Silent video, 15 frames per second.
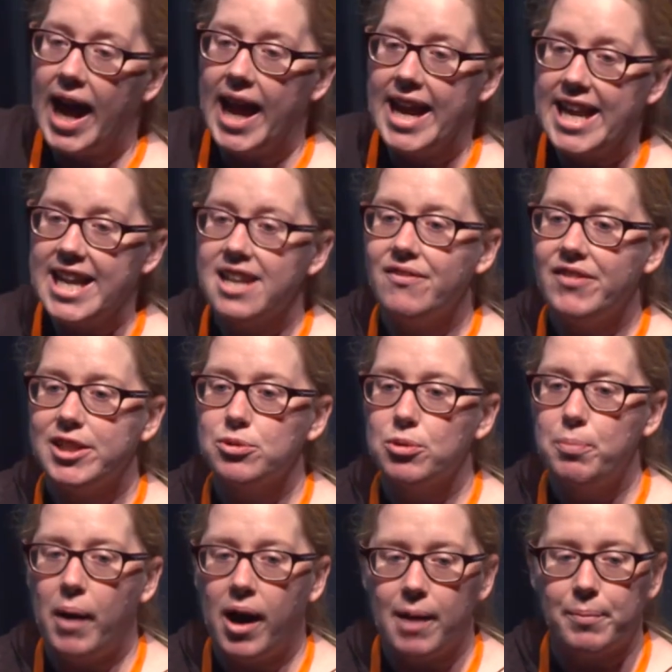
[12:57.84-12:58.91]
individual
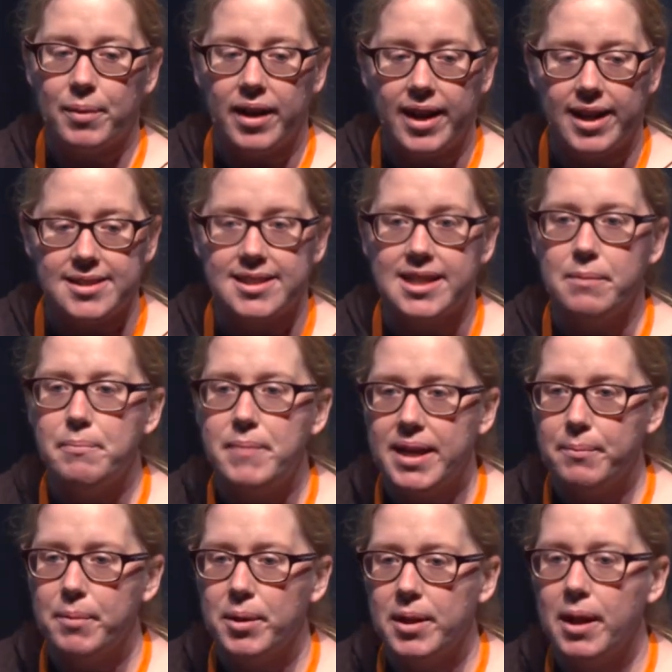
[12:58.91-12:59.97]
pipeline has the
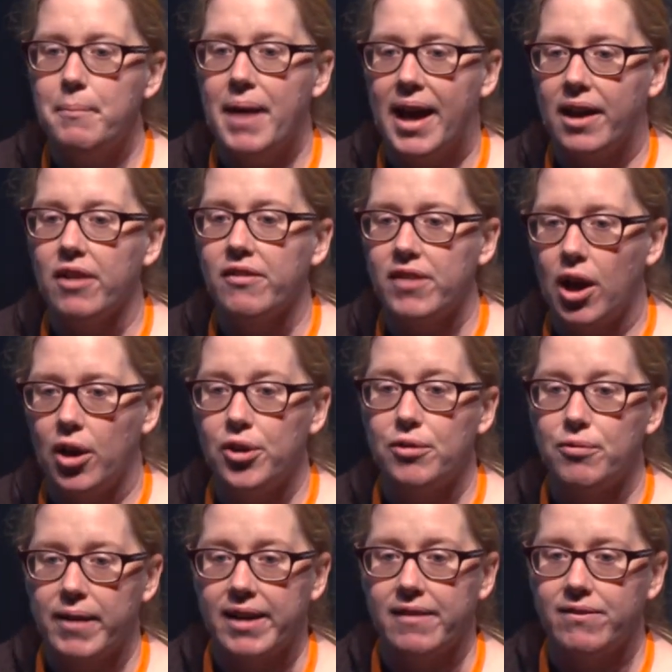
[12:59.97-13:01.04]
minimal amount of code
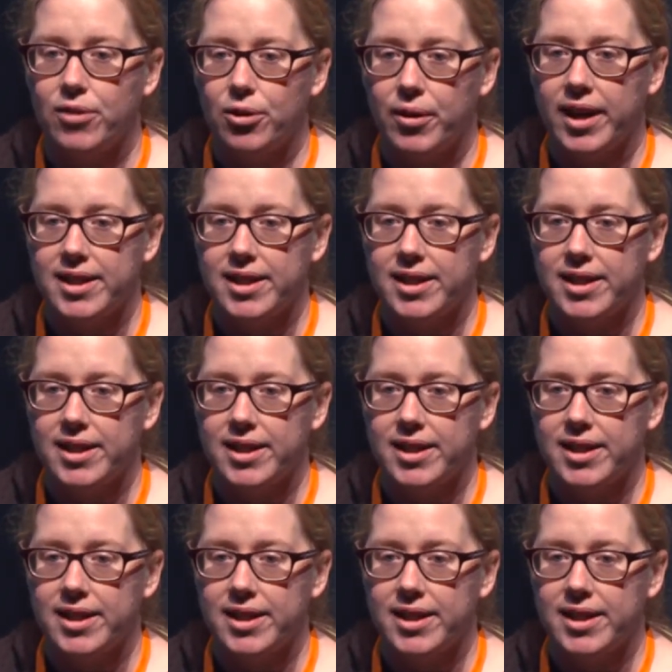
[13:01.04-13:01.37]
written for it